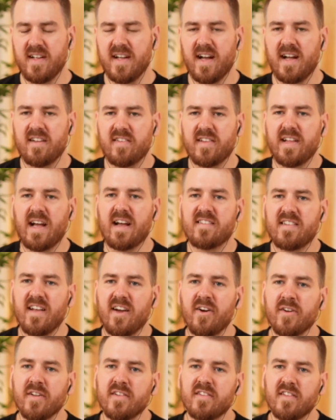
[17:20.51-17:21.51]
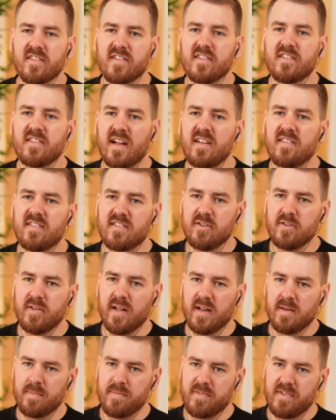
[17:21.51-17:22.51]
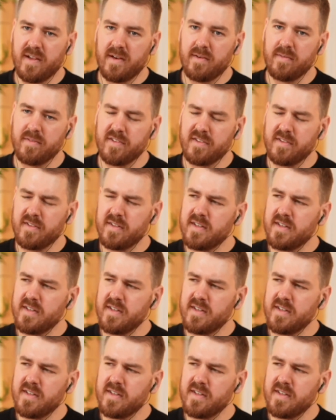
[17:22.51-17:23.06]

And so the asset owner doesn't tend to do that themselves.